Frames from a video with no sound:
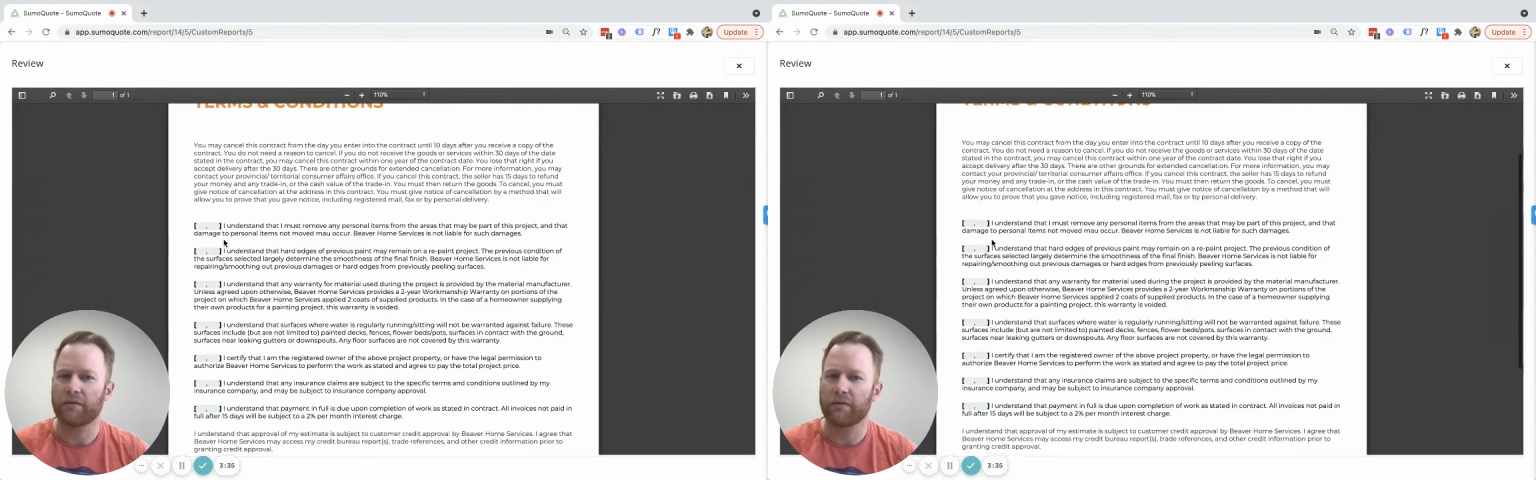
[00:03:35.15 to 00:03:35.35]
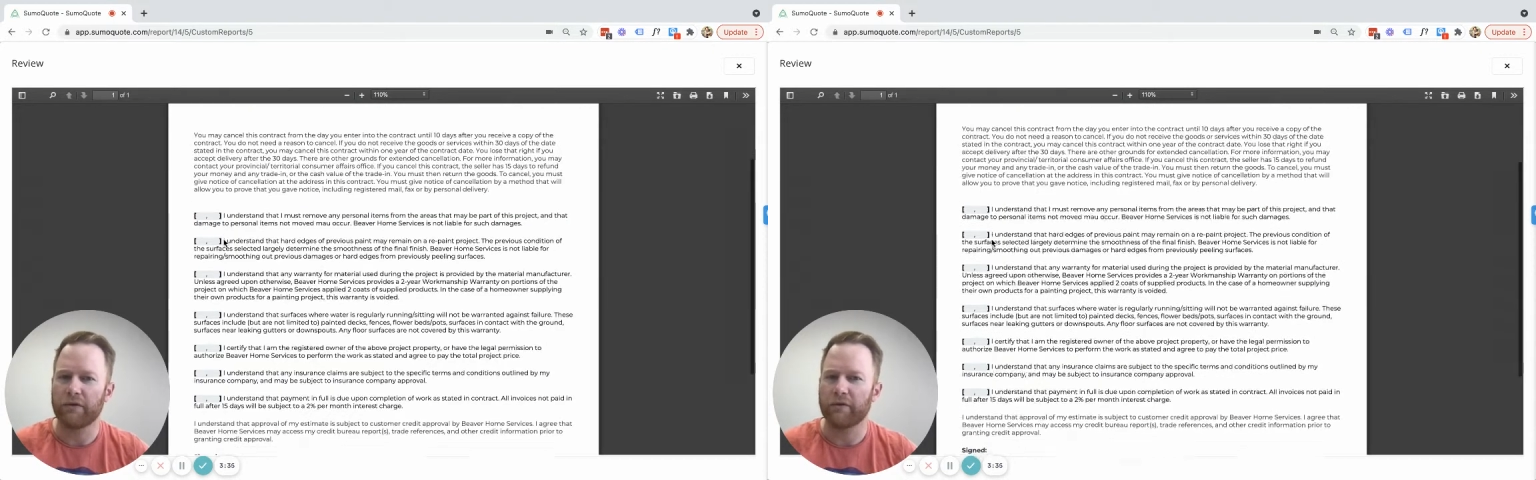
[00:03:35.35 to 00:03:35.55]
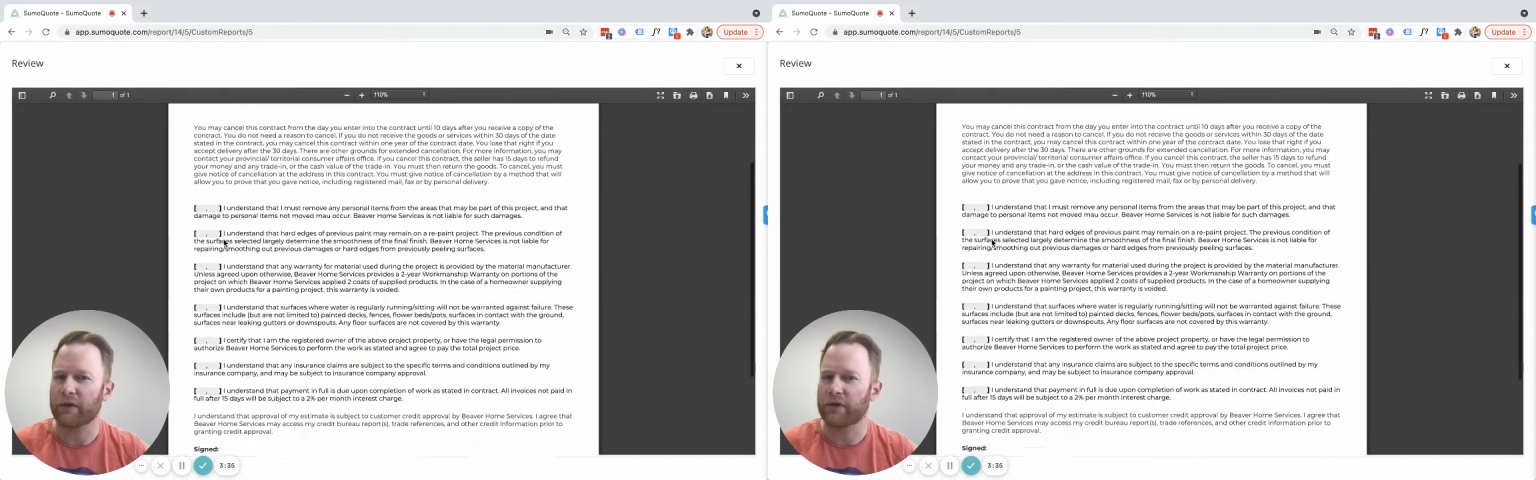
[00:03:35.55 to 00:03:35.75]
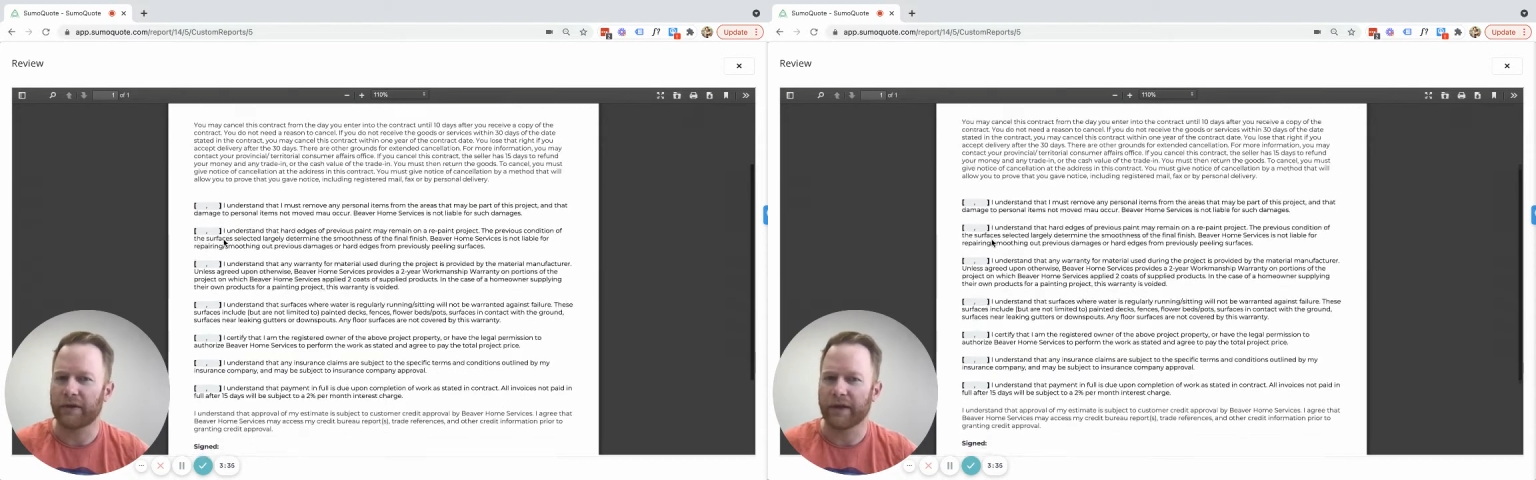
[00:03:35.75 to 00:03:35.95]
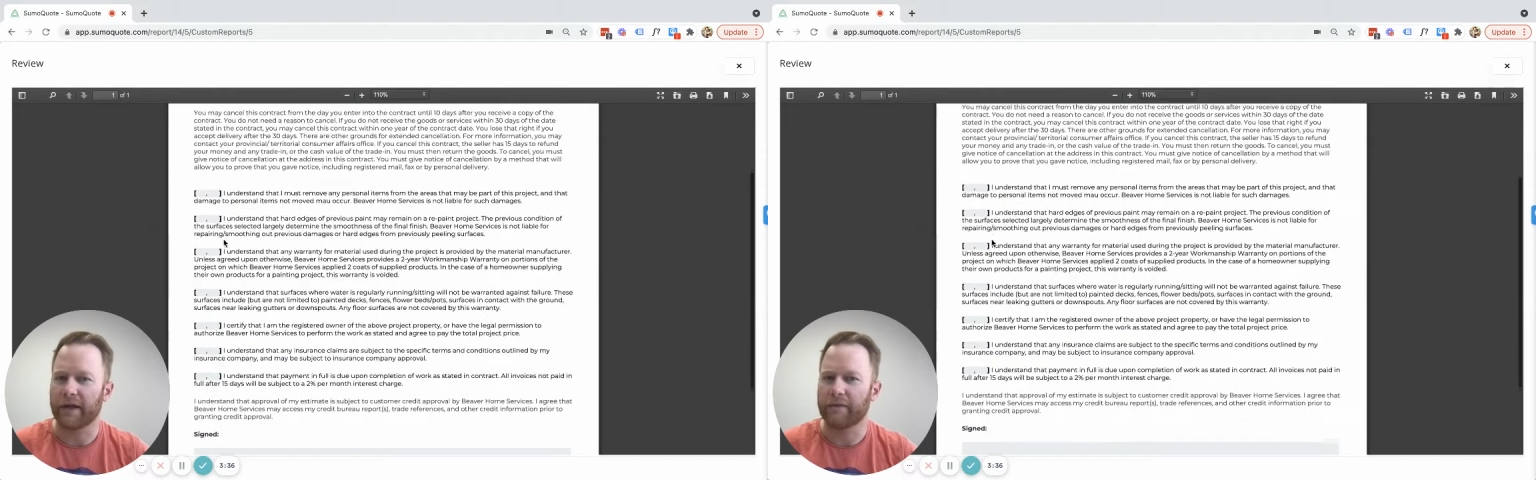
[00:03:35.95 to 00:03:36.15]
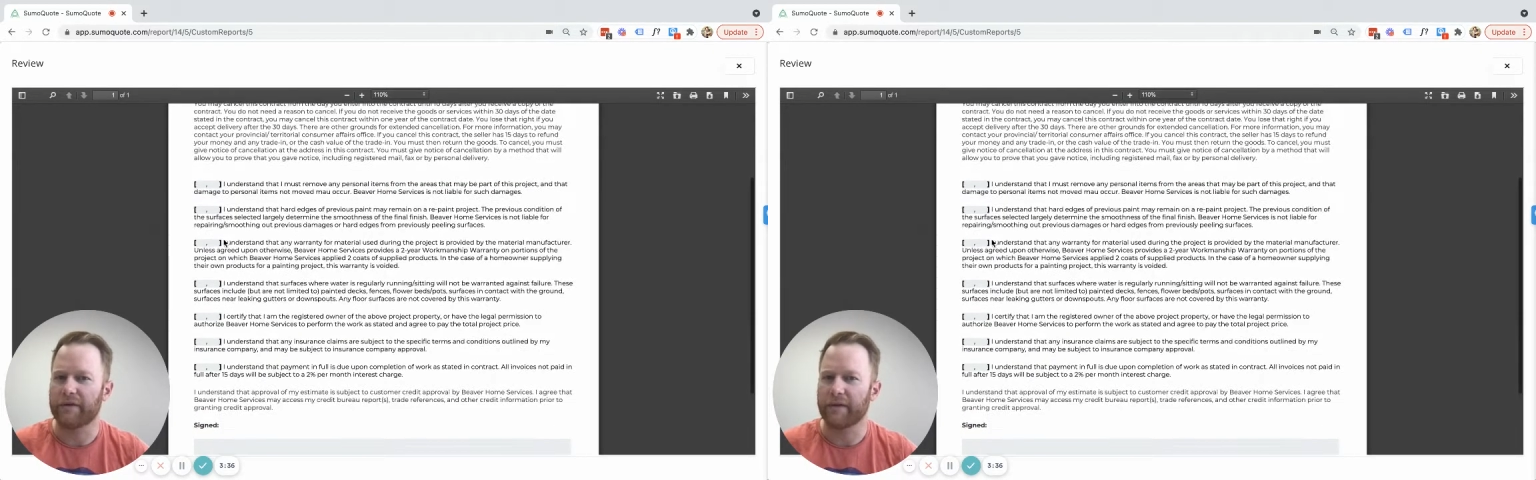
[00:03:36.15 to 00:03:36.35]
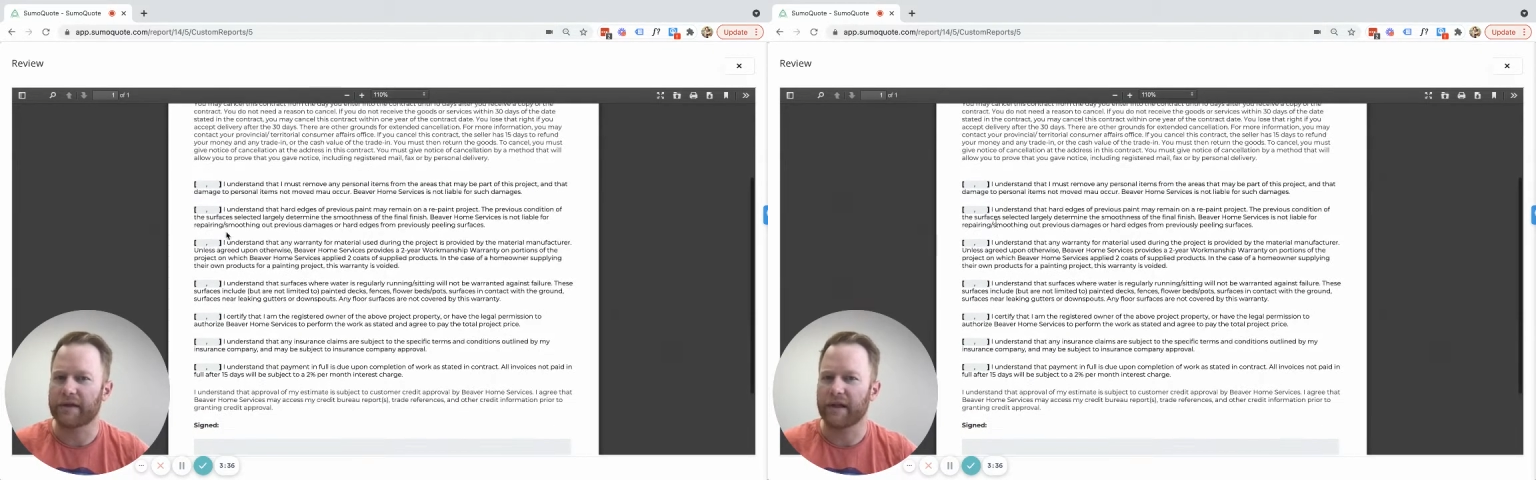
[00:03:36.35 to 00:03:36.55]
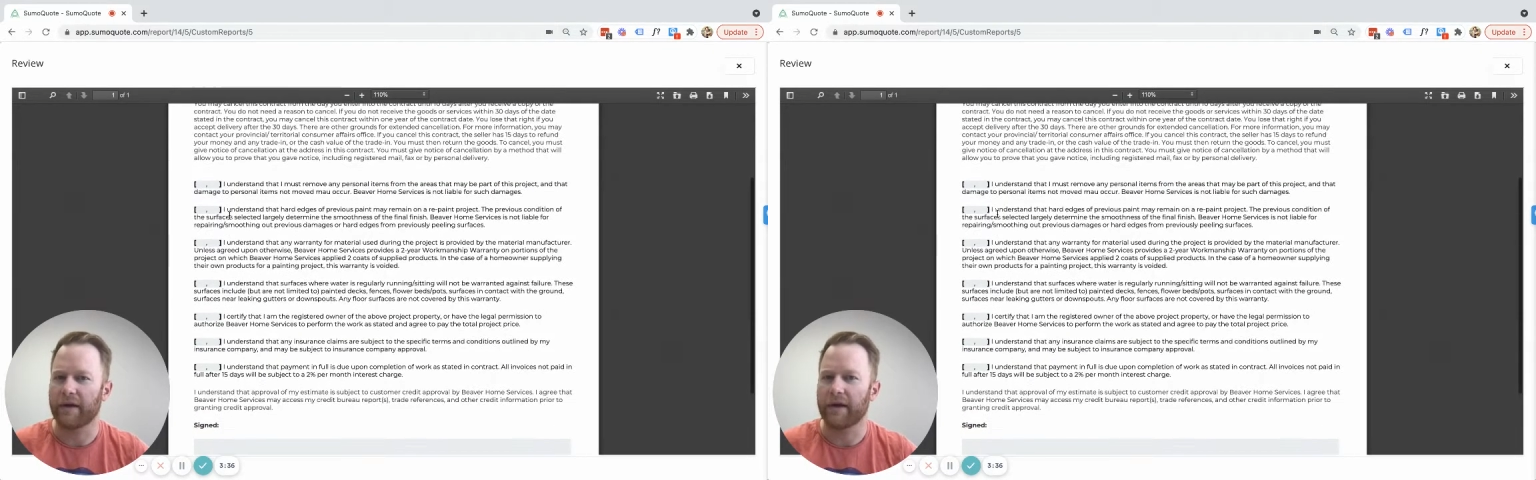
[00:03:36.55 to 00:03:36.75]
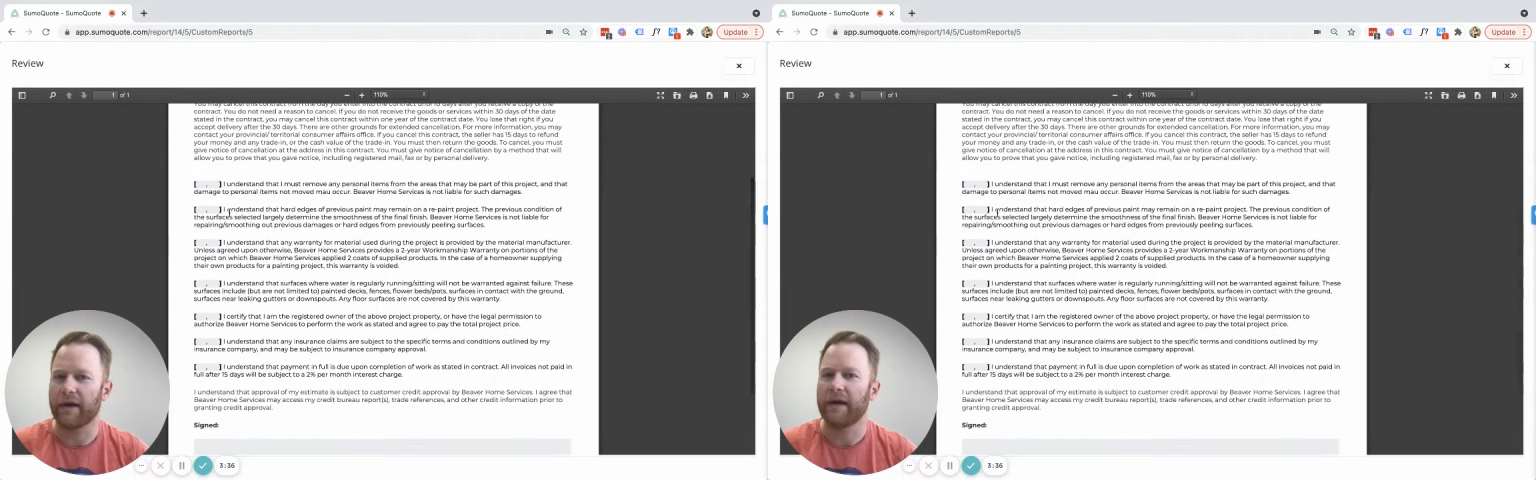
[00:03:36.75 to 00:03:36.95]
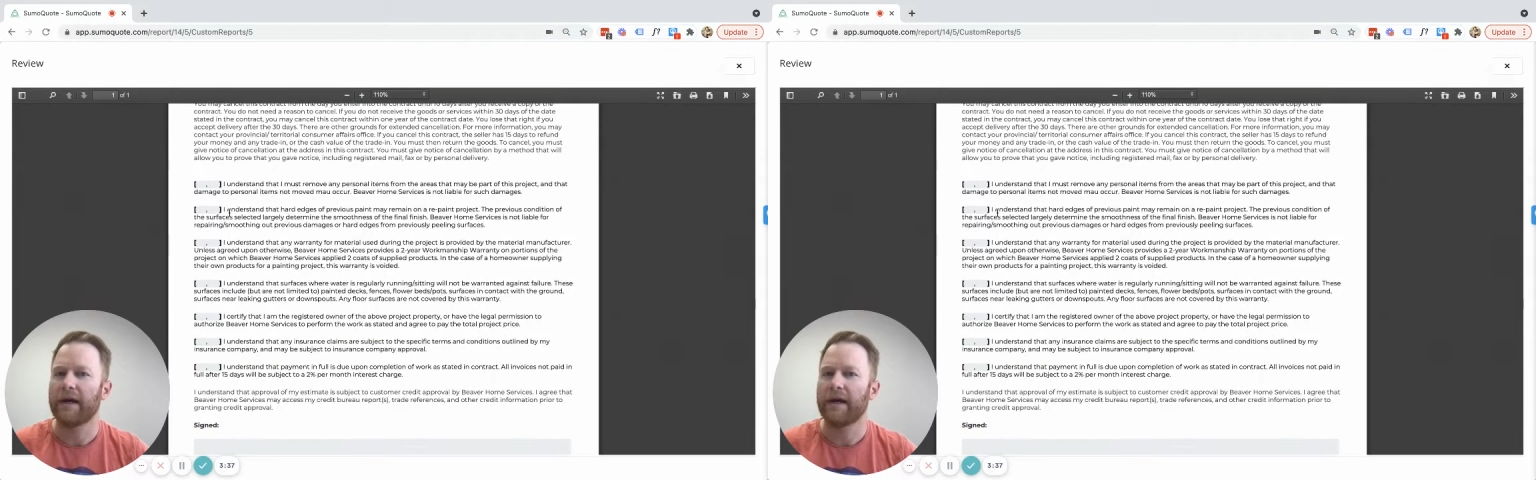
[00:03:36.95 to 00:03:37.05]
remove personal items from this area.